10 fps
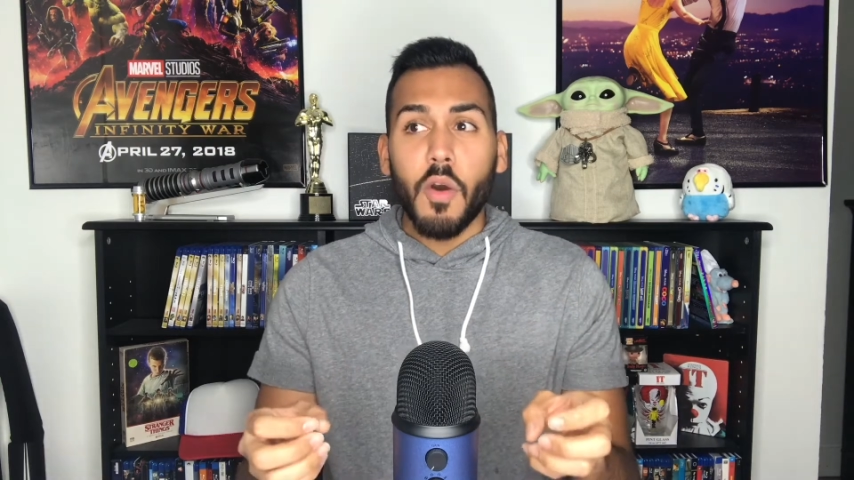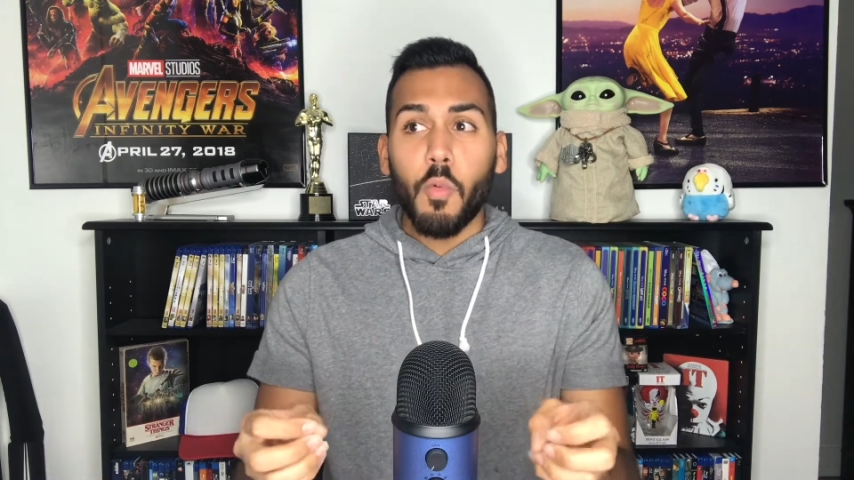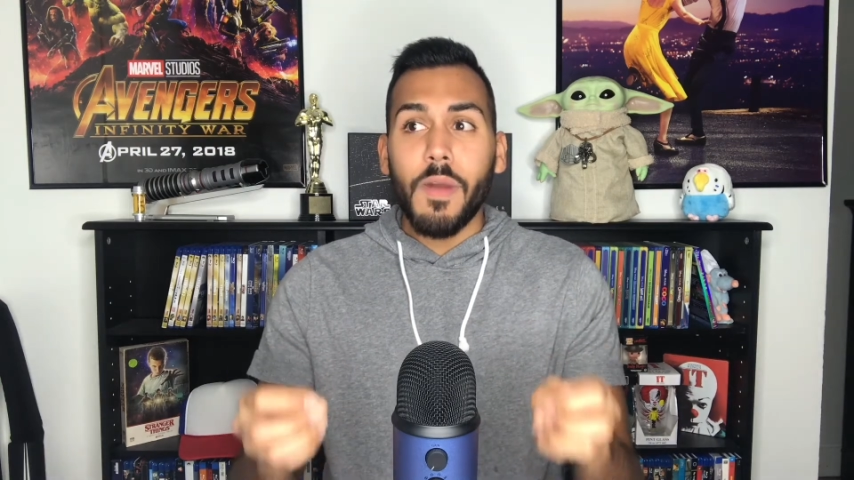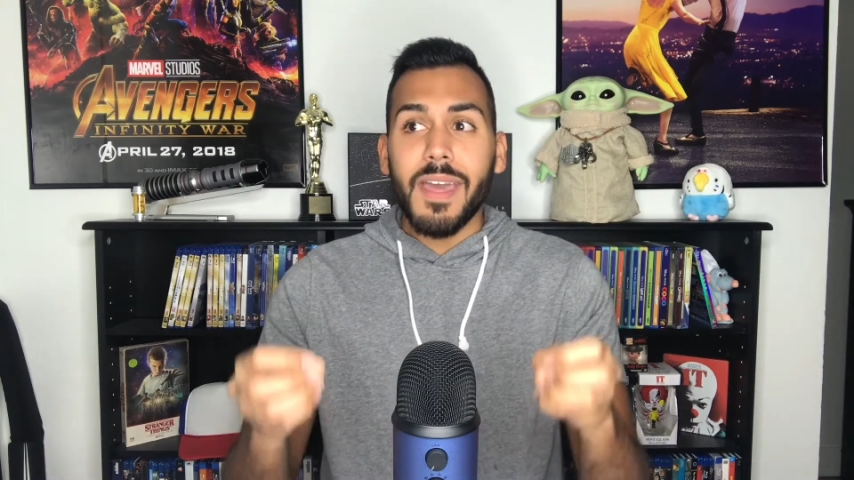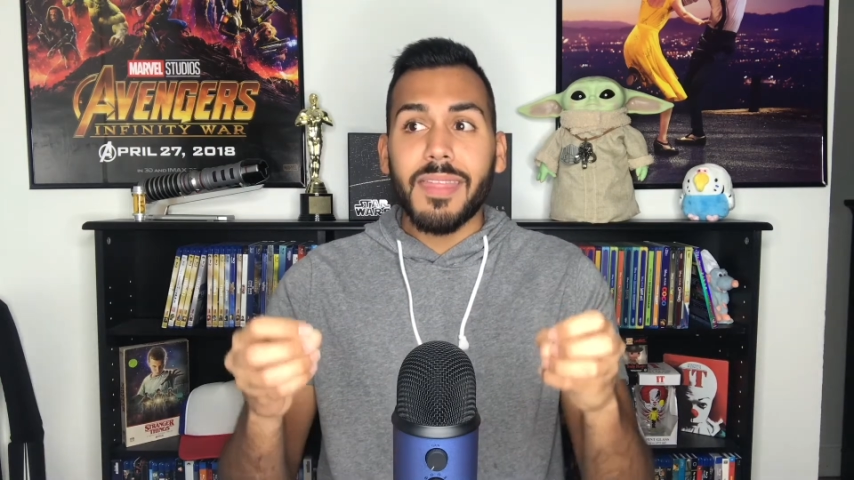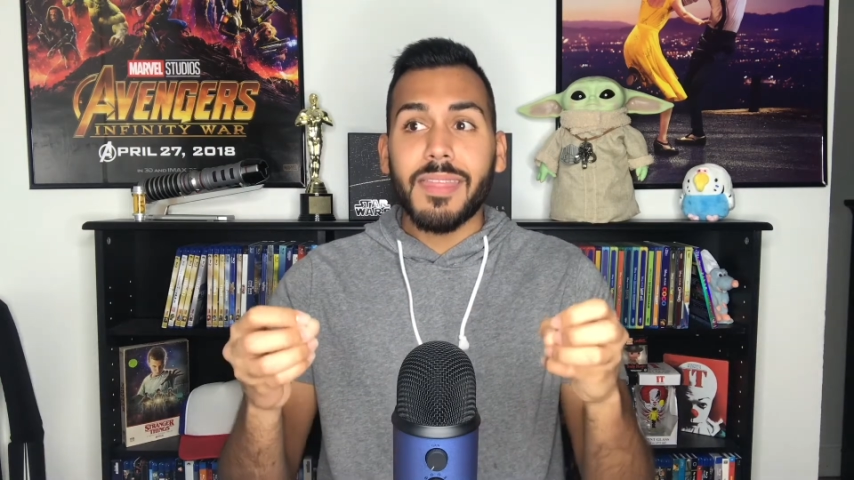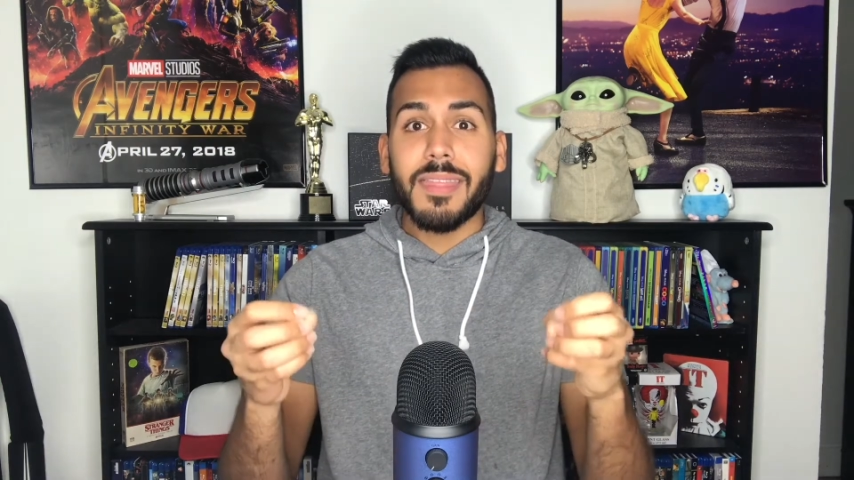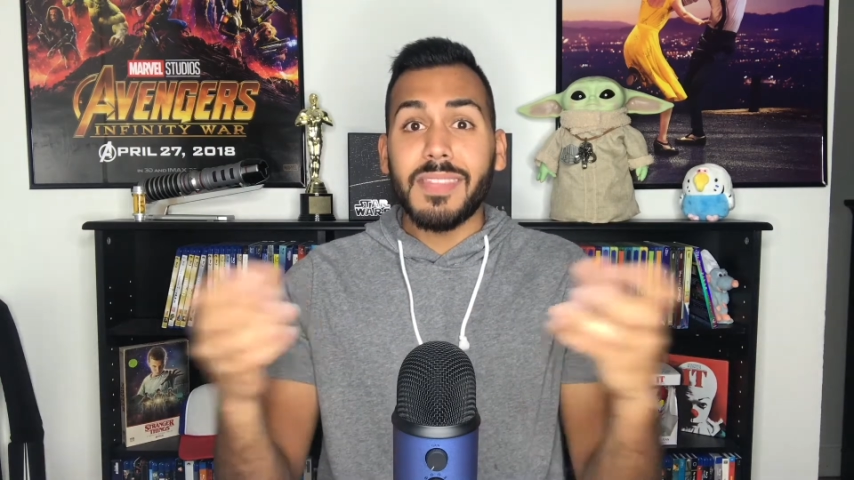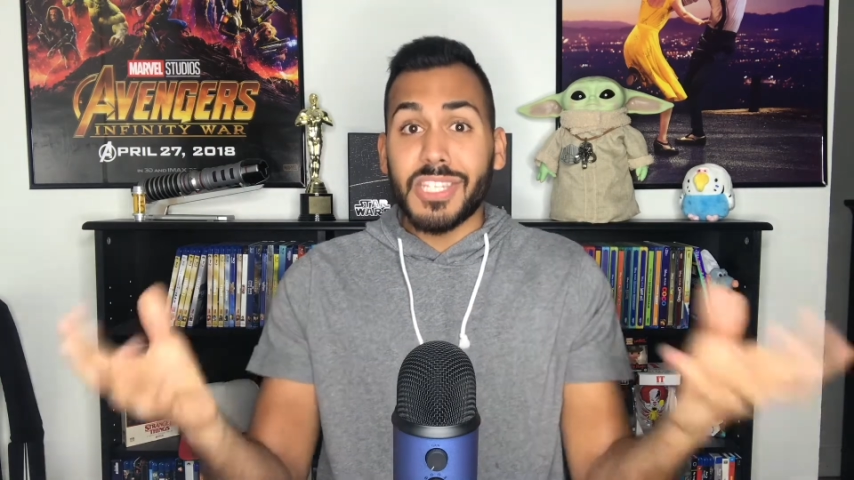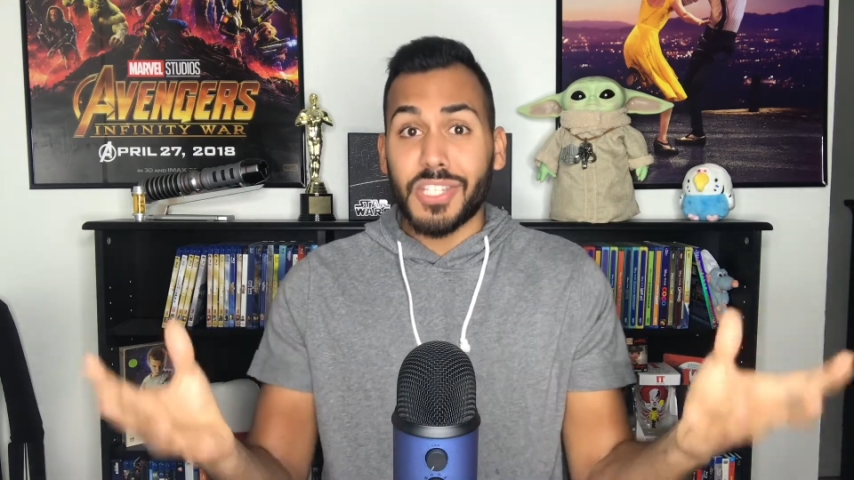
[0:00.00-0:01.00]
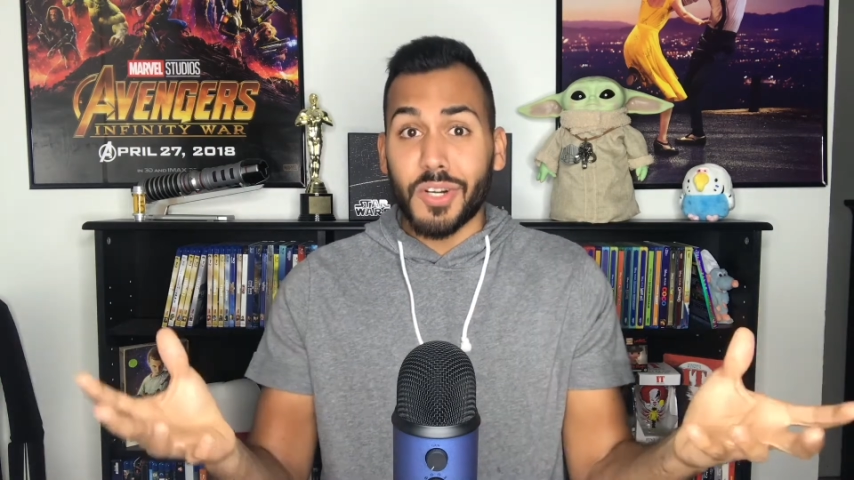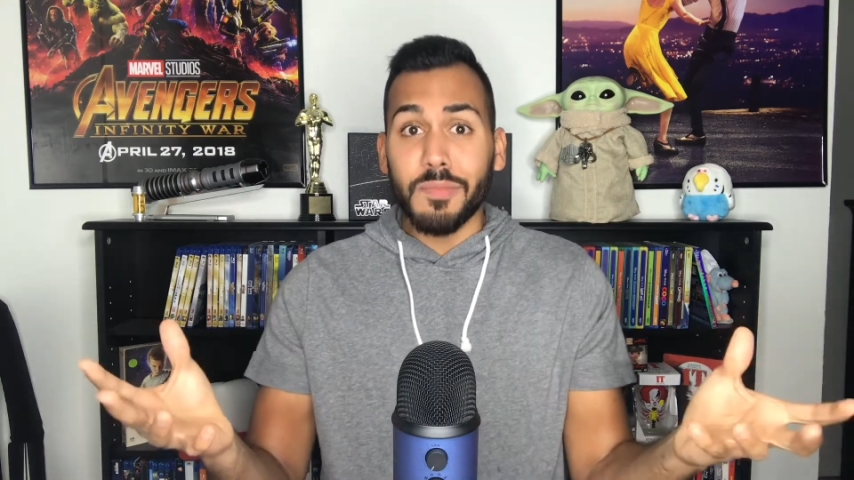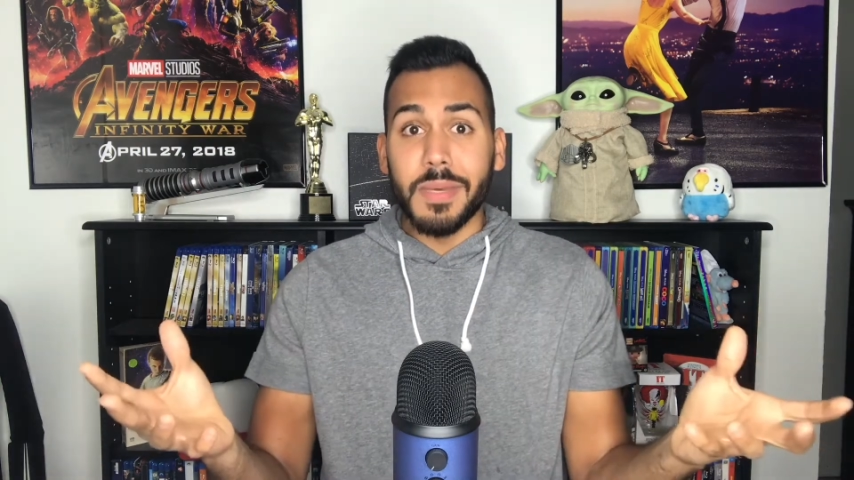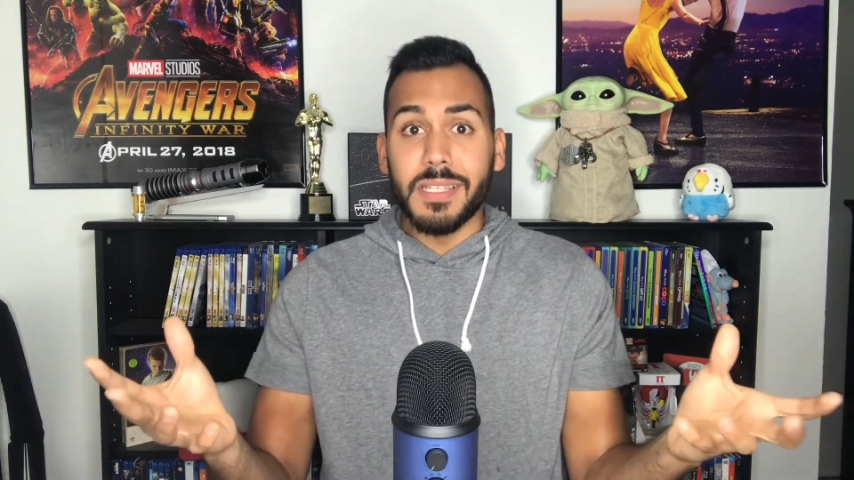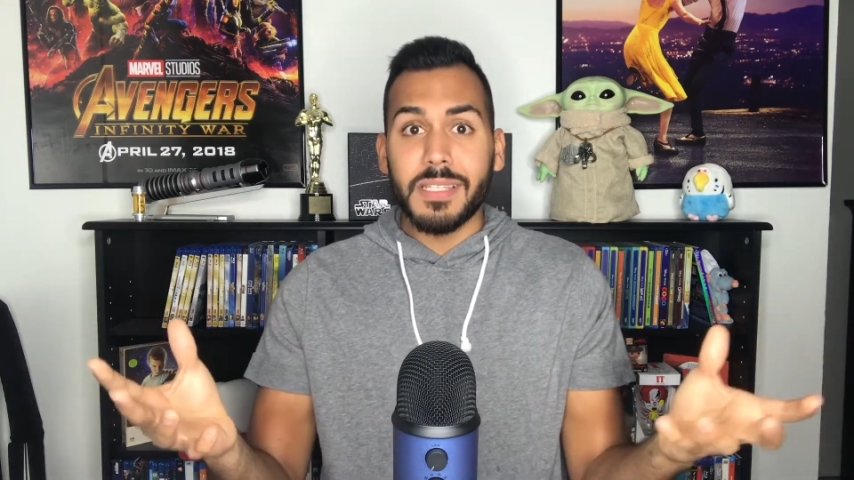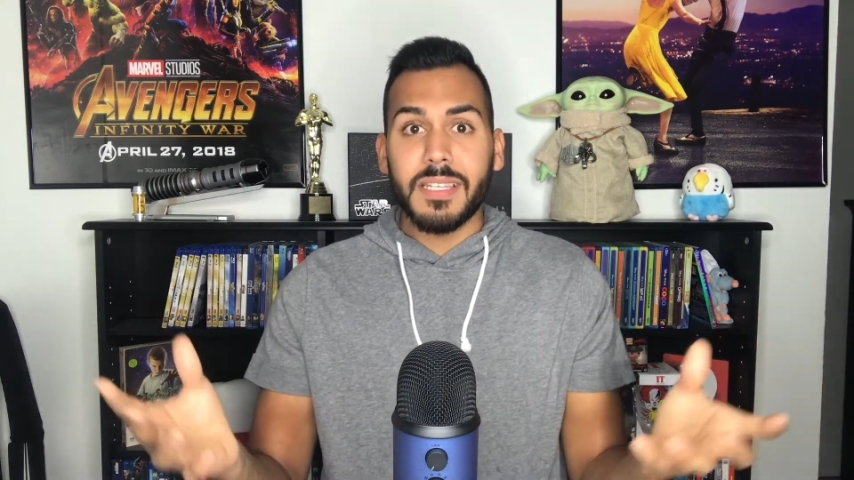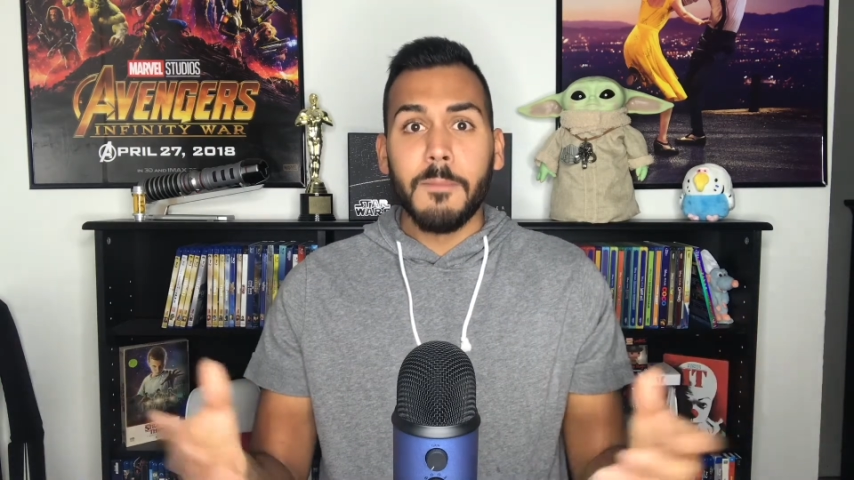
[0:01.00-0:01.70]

with discernment.